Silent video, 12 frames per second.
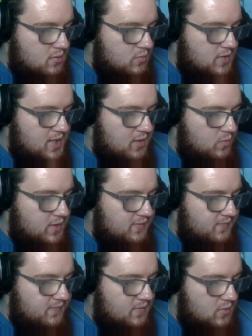well
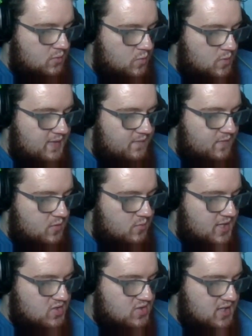with what the
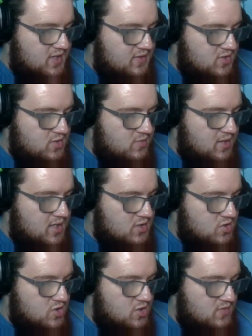rest of the squad
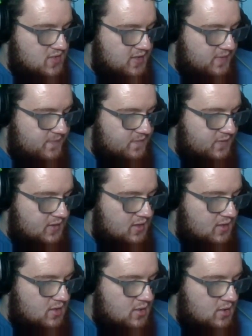is choosing,
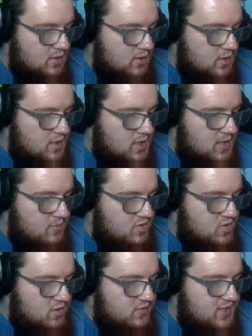uh,
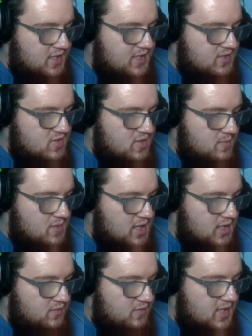resulting in some
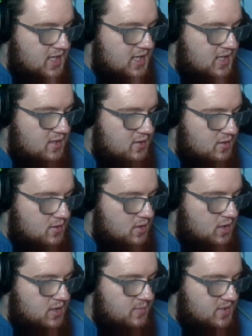ugly
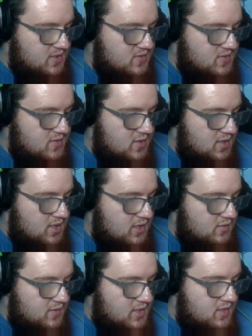arguments.
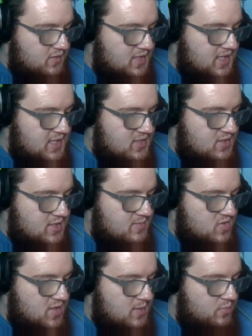Luckily, it
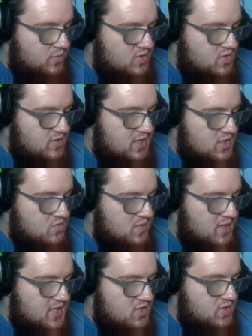seems like Blizzard is
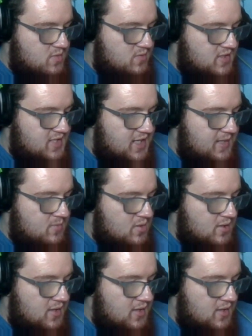ready to redeem